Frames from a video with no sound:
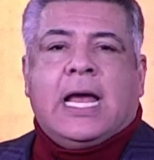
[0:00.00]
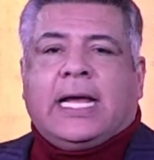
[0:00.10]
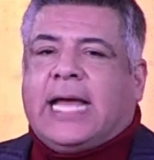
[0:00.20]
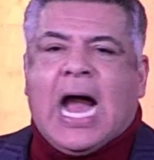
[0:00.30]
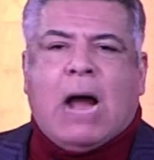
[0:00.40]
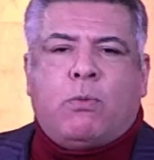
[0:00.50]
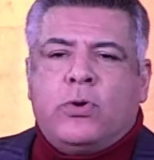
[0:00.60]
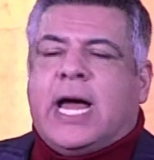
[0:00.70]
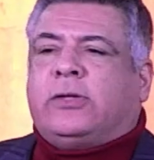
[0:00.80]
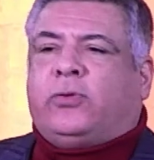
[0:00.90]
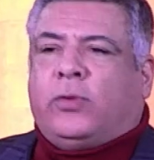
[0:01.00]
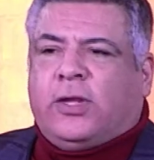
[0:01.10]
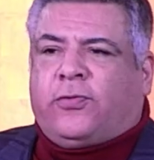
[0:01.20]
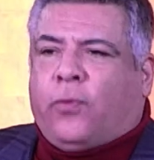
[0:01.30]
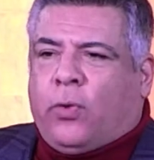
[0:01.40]
God will not do this
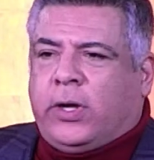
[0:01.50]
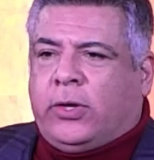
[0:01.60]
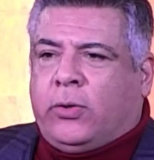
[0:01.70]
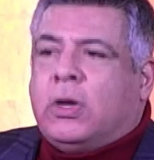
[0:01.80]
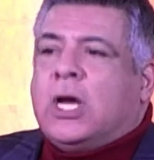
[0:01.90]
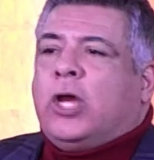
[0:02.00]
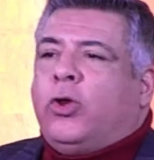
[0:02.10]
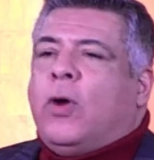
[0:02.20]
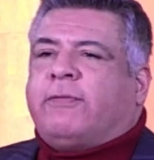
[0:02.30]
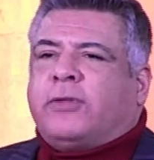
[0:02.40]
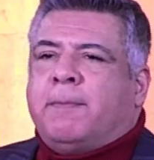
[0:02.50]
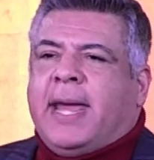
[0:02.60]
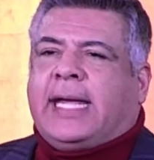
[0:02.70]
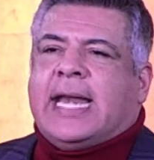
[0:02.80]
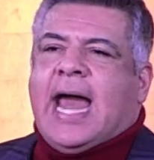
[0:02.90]
for you. You have to
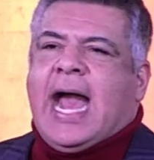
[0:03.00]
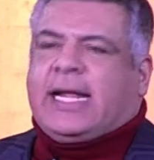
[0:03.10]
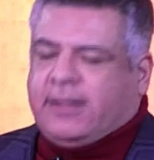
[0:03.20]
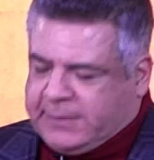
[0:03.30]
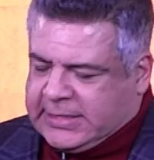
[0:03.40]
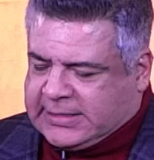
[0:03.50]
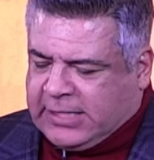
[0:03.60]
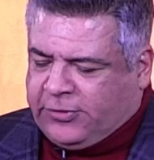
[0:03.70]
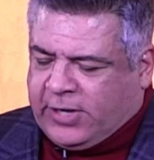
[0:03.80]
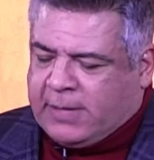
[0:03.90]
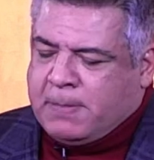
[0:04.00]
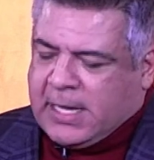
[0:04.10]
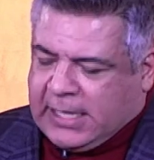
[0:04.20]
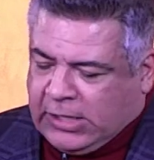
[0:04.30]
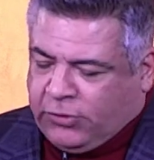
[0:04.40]
make an active decision
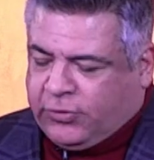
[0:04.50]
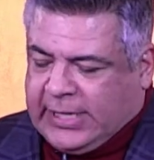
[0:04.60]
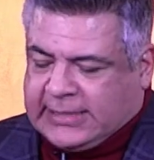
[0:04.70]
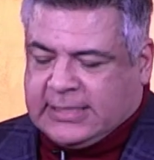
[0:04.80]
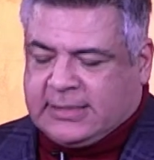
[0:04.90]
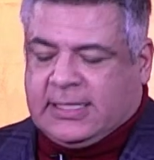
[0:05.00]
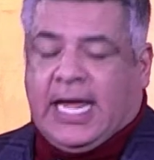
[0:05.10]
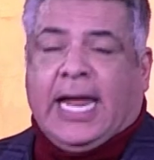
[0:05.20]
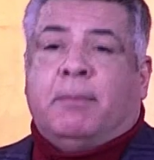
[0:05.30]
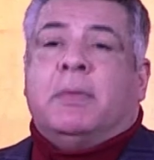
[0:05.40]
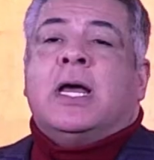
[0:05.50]
in Jesus' name.